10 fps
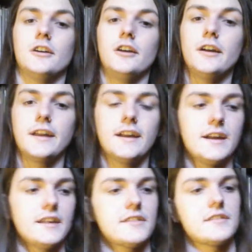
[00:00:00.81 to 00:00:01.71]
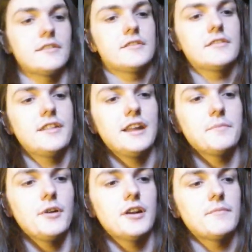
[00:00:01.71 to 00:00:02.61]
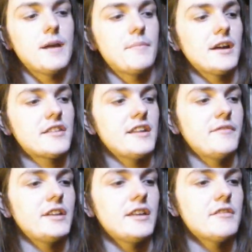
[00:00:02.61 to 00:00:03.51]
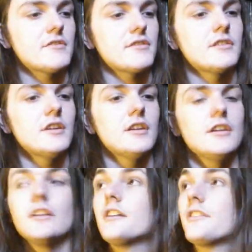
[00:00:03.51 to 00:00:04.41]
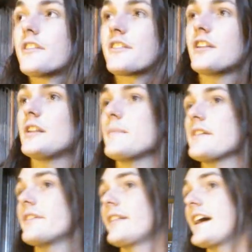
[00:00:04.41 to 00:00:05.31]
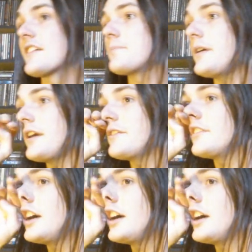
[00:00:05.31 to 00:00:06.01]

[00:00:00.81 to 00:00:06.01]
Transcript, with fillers: Alright guys, second part of my box set videos. This is going to be the last part.